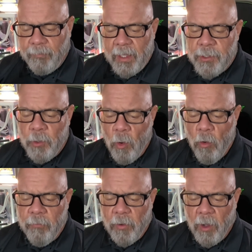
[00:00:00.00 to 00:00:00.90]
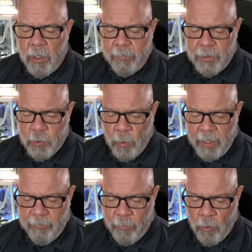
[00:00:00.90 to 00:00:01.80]
So overall of the
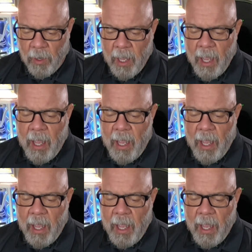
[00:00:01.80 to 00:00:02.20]
24